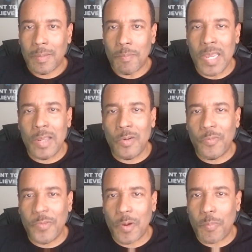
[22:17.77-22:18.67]
men who
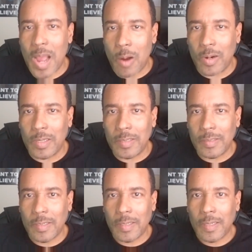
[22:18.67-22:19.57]
feel powerless,